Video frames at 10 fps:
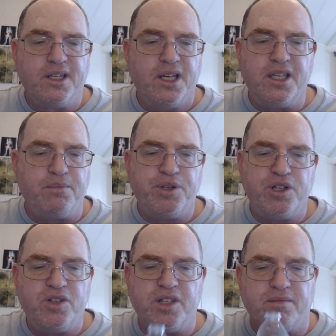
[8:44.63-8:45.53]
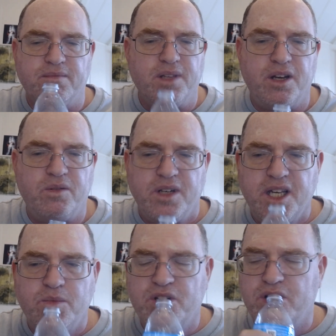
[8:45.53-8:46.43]
and they'll produce it. They don't
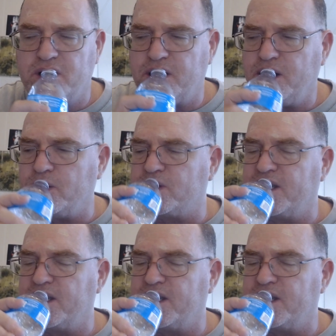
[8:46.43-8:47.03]
need Wizards of the Coast.